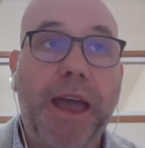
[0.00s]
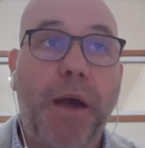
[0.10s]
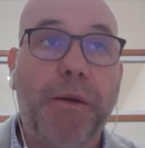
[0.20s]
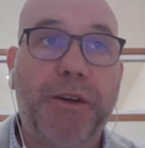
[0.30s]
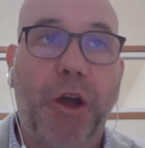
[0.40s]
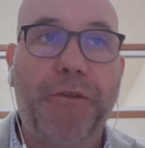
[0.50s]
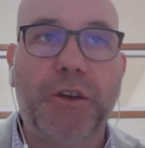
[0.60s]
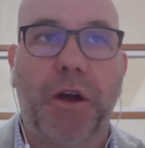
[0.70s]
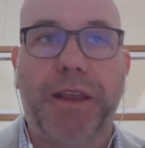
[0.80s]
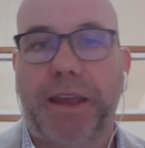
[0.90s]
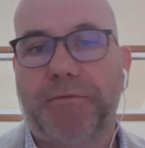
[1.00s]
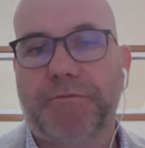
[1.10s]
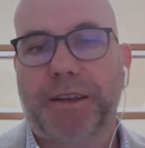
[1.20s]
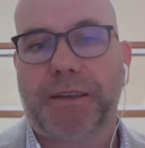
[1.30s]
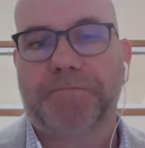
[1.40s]
However, COVID-19
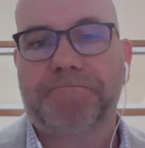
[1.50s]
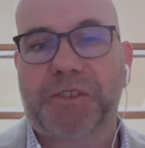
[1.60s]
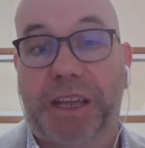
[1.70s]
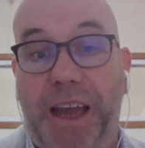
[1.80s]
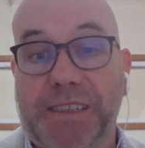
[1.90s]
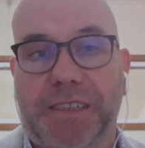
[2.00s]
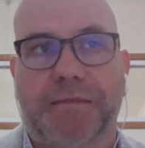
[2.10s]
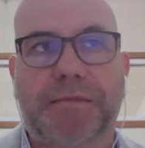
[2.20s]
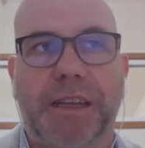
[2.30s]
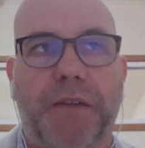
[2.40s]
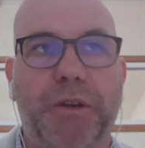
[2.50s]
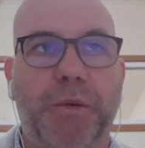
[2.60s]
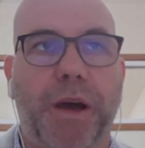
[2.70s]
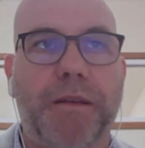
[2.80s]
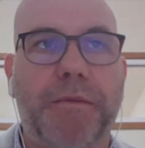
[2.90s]
really set us and
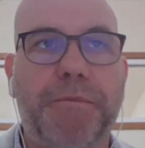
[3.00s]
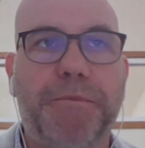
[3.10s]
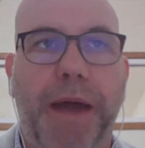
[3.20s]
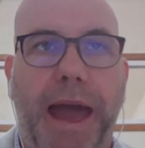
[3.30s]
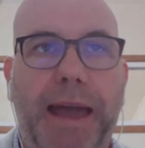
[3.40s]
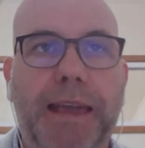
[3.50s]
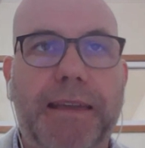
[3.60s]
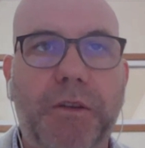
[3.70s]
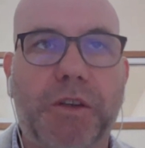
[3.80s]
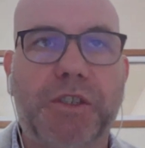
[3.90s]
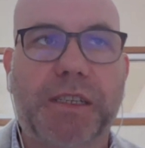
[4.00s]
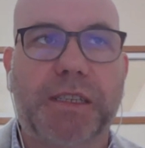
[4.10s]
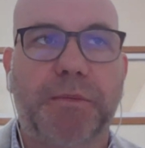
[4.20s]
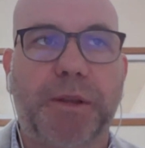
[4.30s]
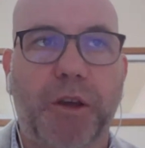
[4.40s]
everyone back, not
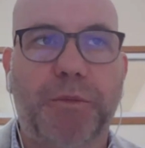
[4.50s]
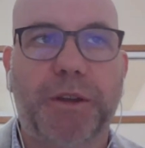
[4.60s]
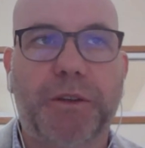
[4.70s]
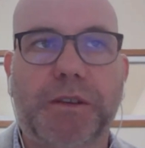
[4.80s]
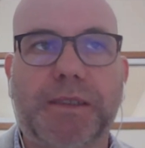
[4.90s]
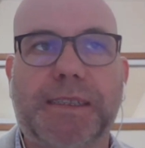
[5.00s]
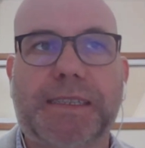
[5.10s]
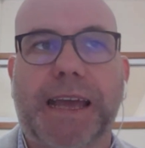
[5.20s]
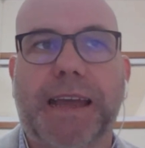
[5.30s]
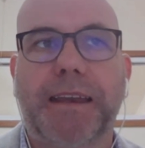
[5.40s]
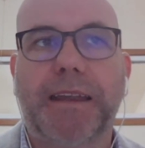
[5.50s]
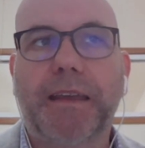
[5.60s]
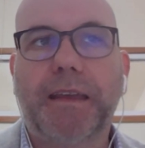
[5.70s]
just in Paddock, but across the state.